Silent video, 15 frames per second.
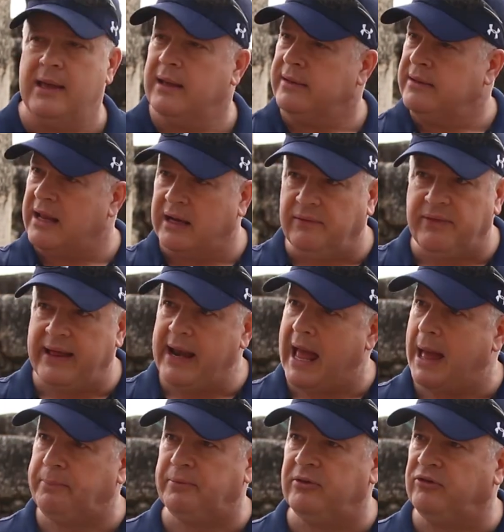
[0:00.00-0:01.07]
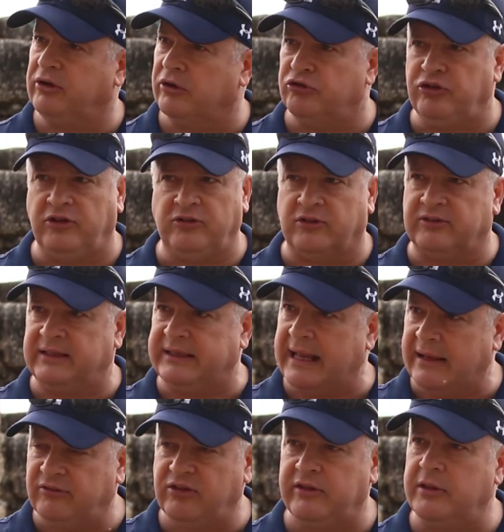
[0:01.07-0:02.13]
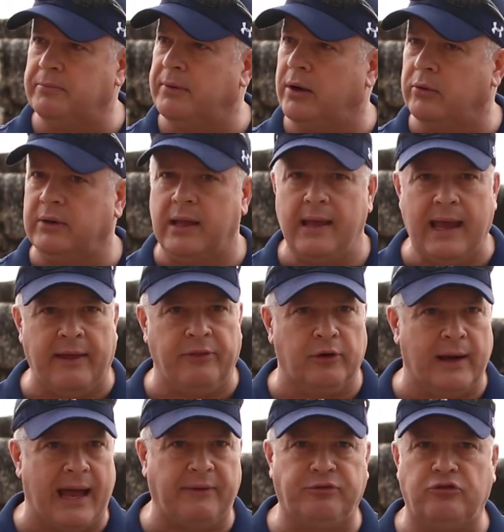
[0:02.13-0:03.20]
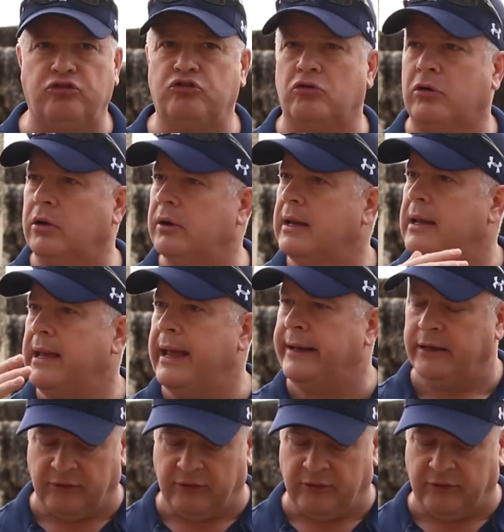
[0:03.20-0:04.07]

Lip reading: None of that happens here. Jesus gets in the boat and they're at the shore and